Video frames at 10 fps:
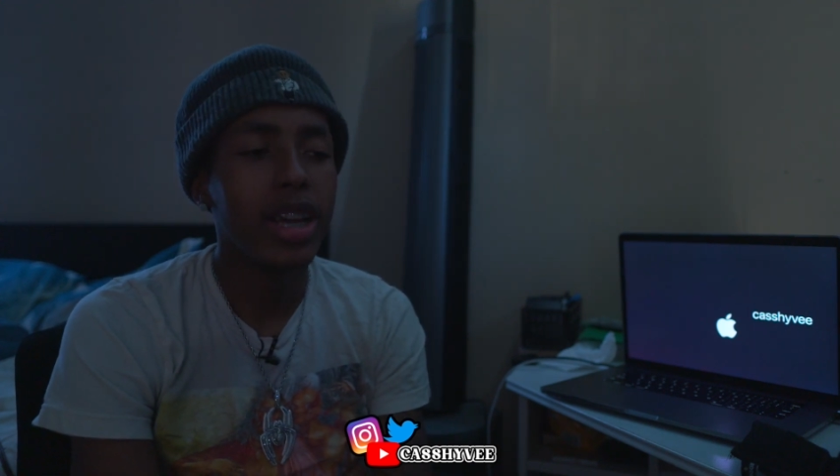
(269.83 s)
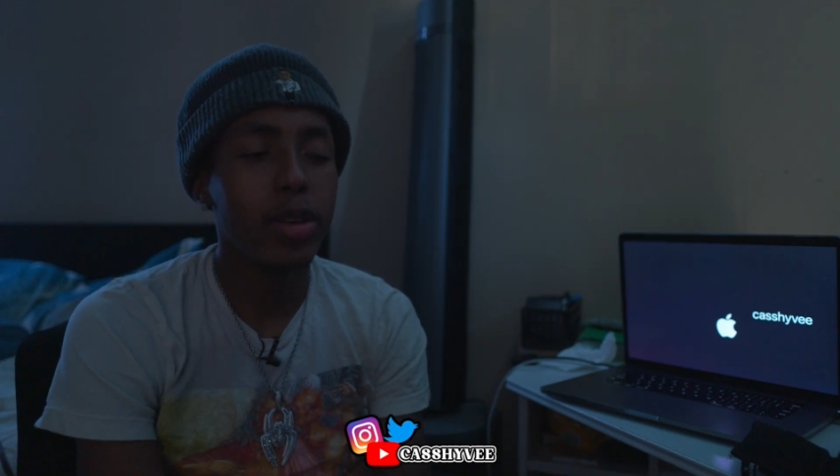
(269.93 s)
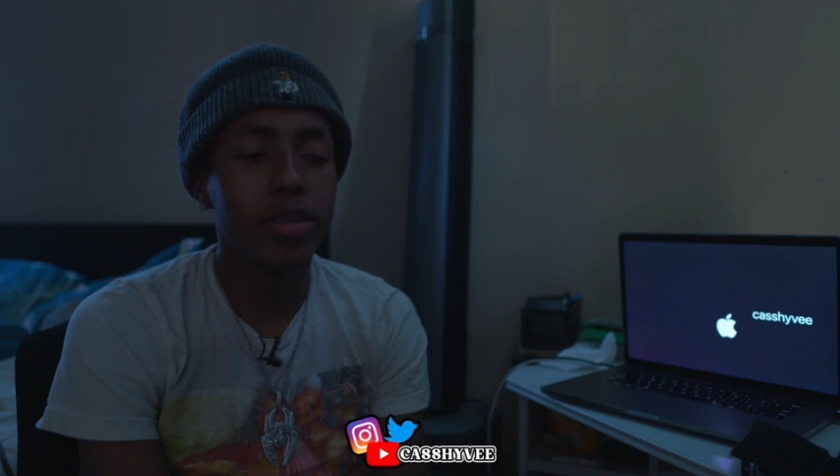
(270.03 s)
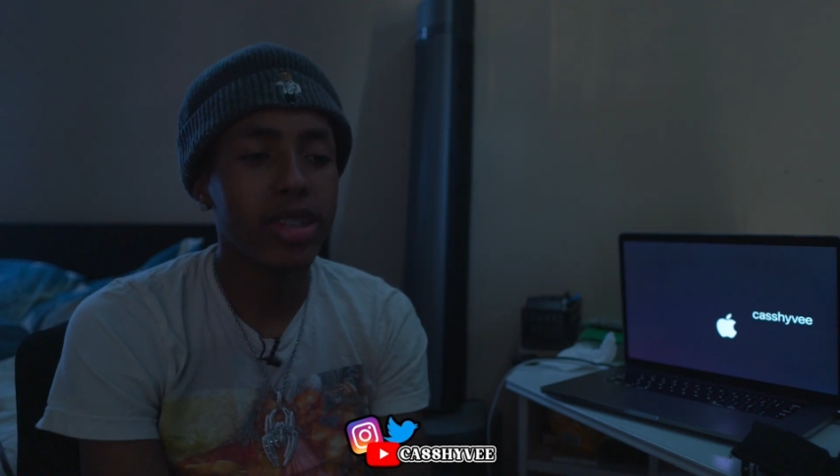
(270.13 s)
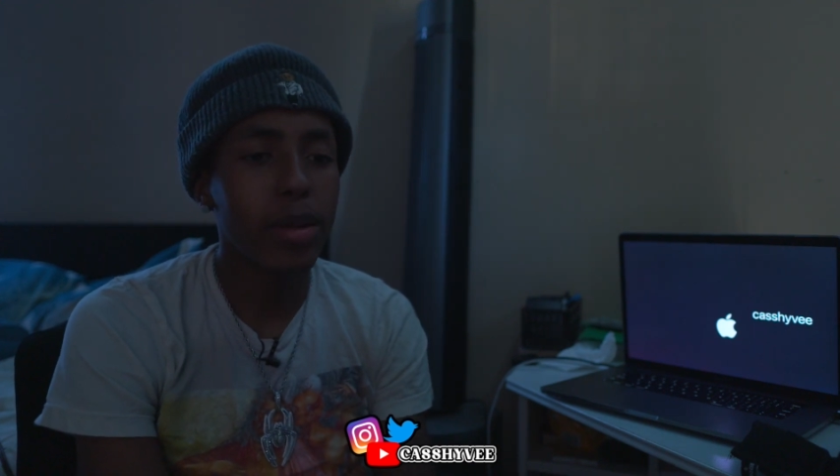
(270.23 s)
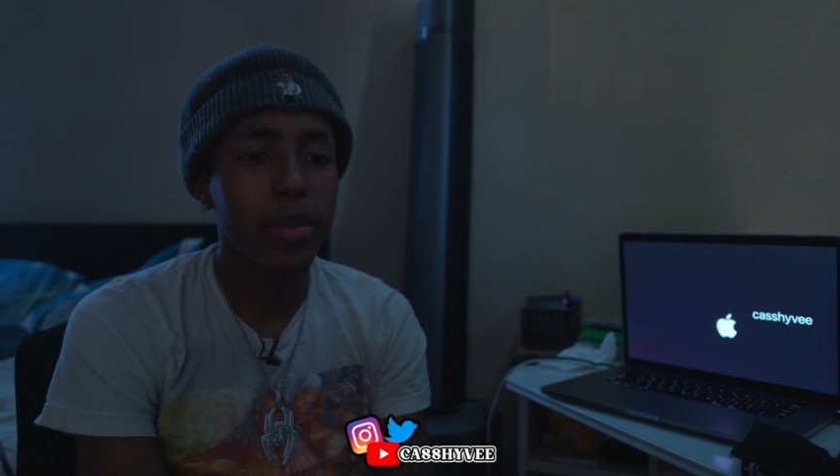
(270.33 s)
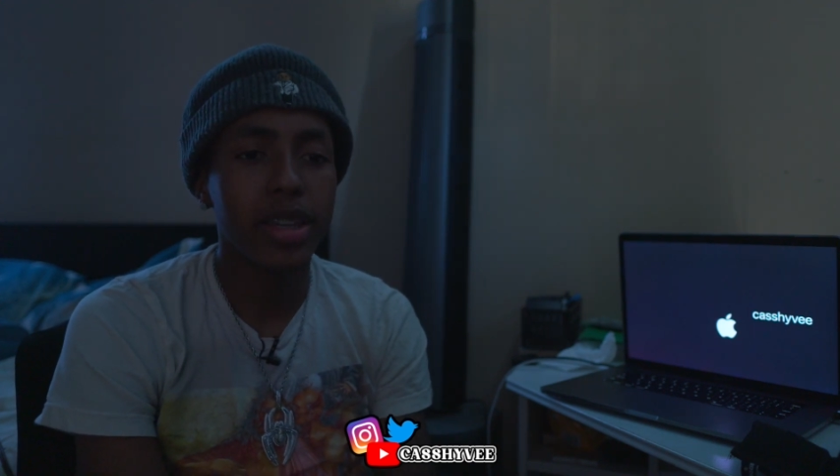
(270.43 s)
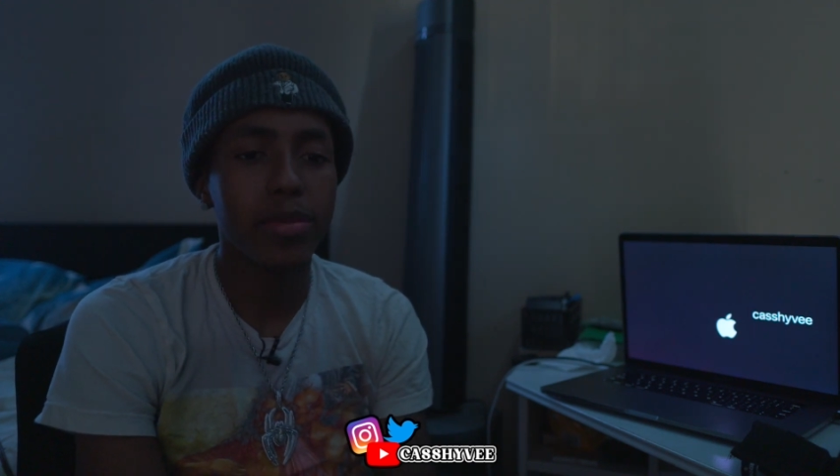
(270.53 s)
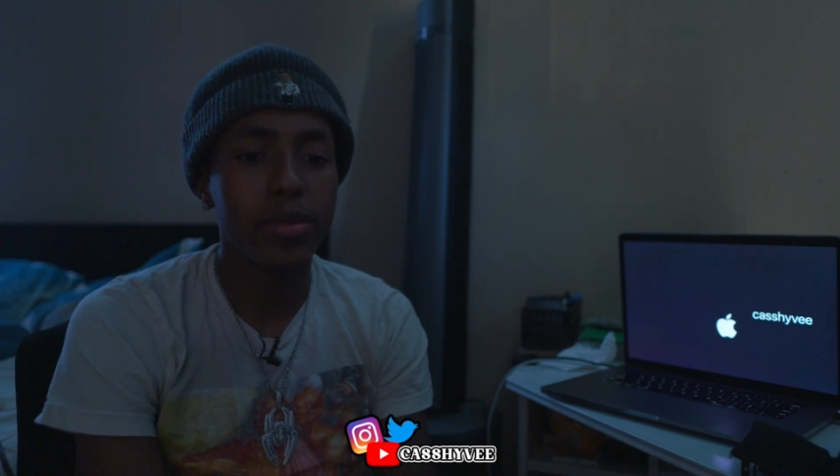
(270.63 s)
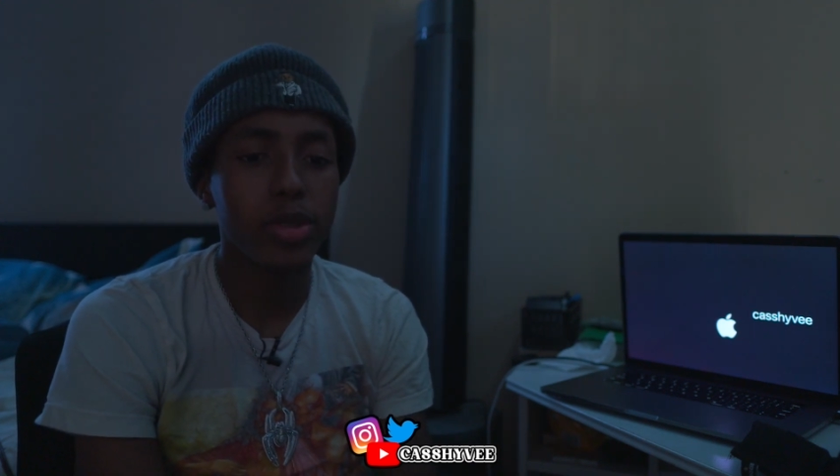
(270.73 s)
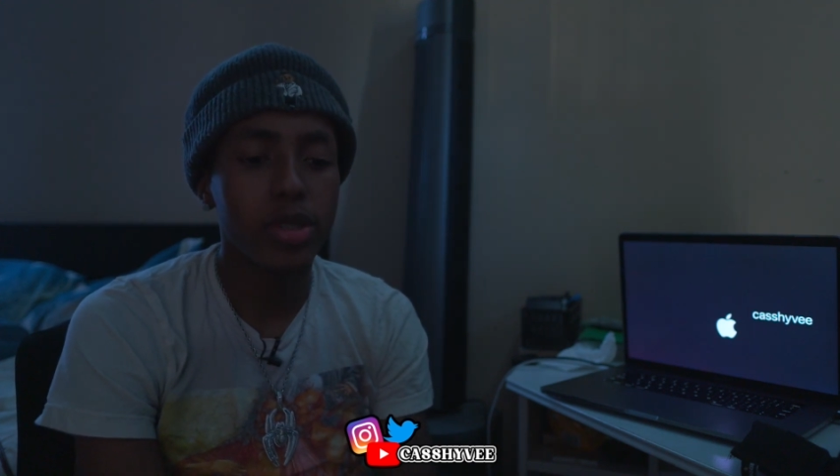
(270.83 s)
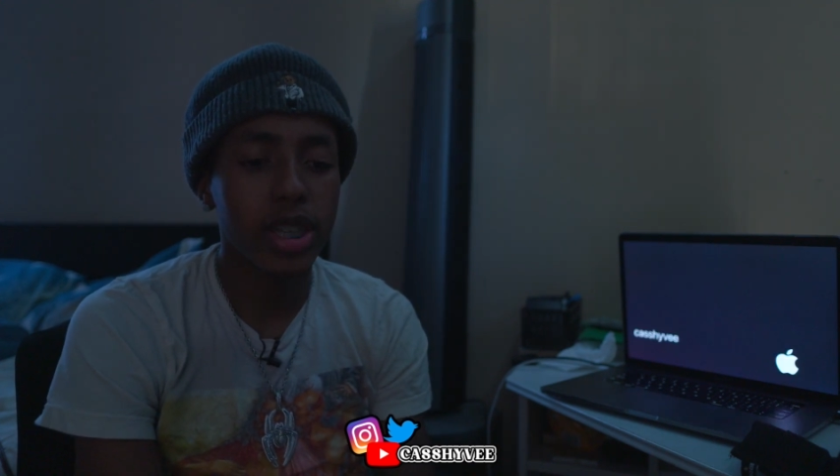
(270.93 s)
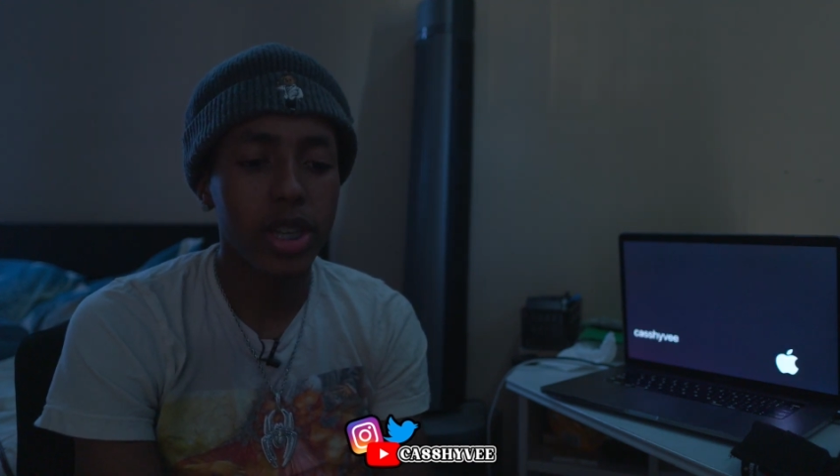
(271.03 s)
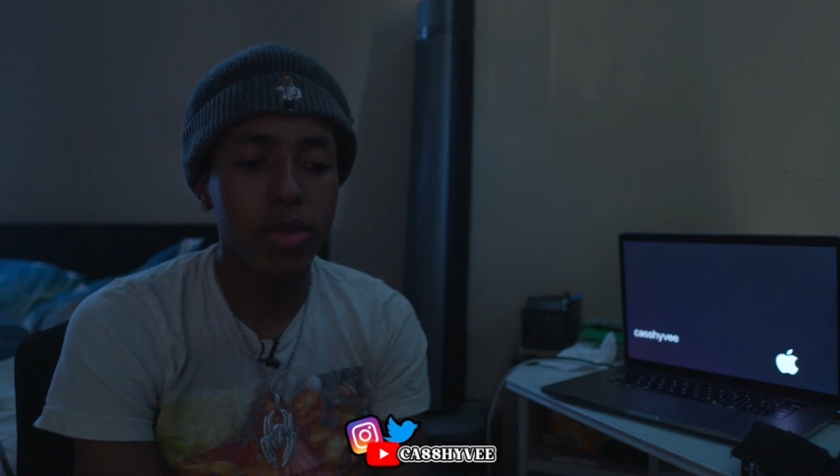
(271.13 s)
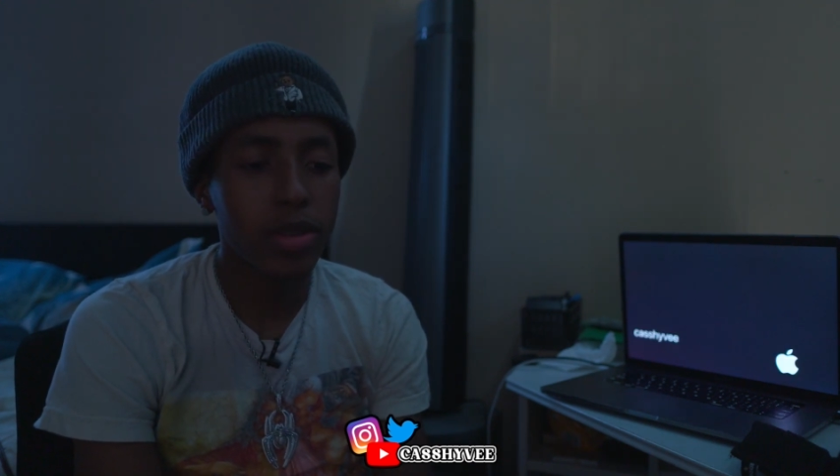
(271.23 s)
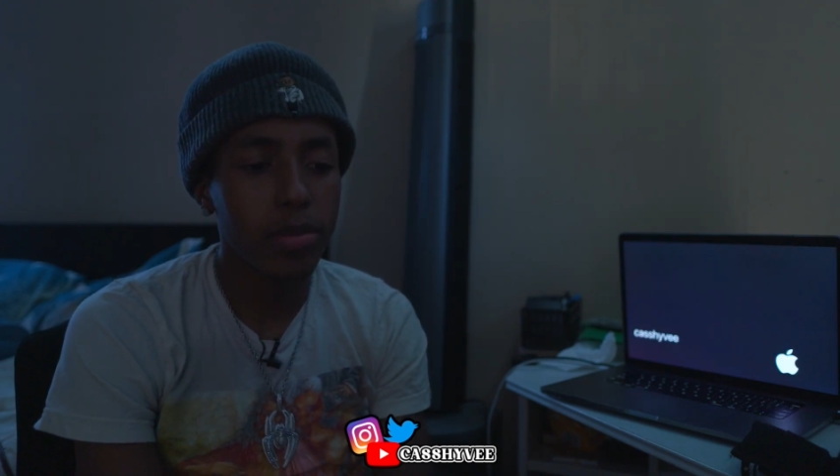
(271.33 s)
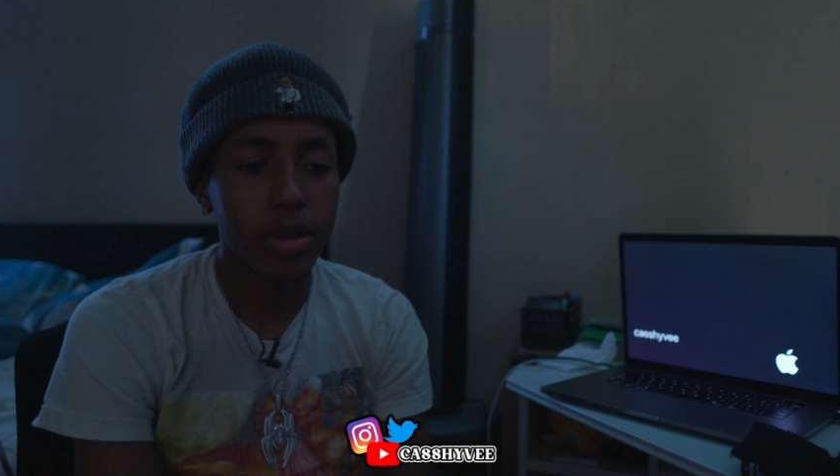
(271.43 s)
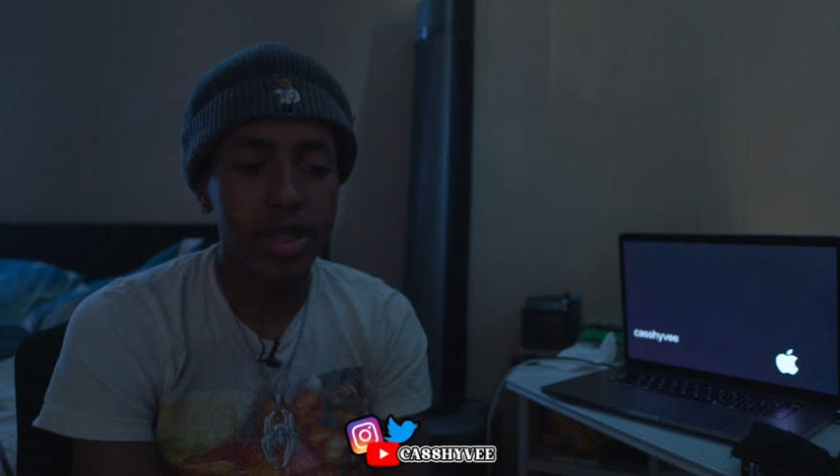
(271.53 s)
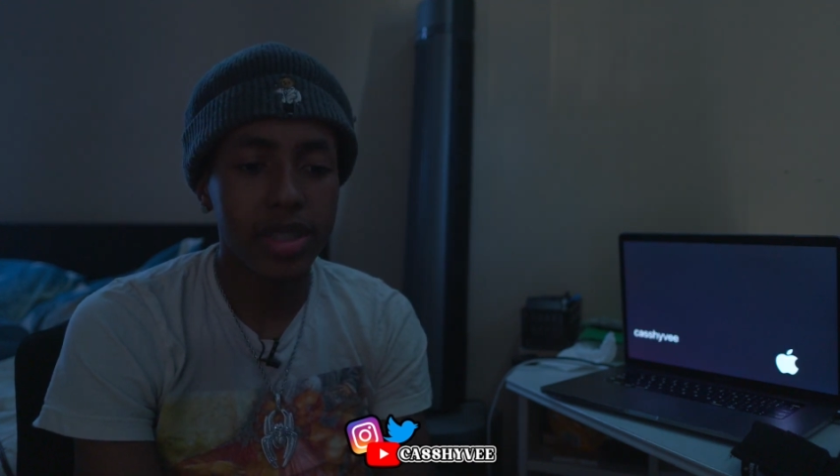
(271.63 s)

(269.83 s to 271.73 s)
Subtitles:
He would stop making music. He would have been